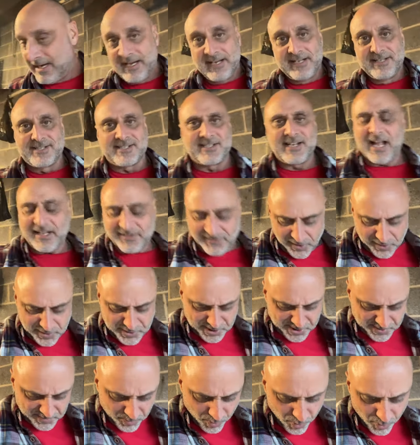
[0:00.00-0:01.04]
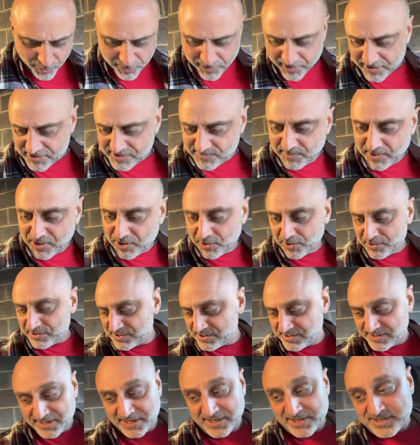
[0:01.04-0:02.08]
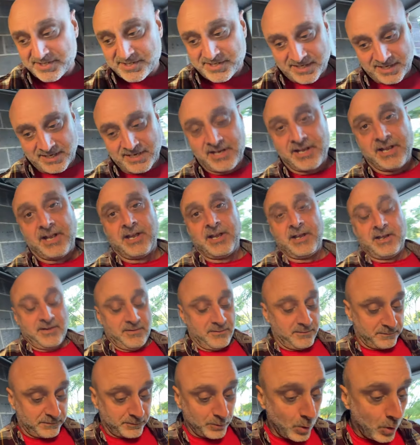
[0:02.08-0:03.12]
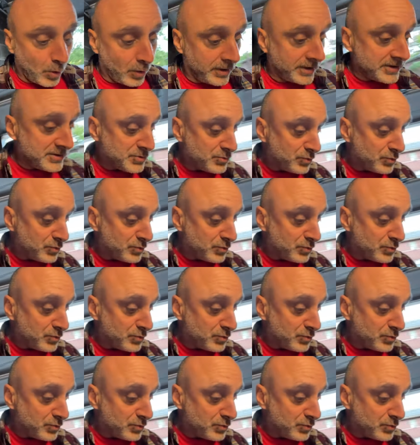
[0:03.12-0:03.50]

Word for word: It's not the smoothest because this floor is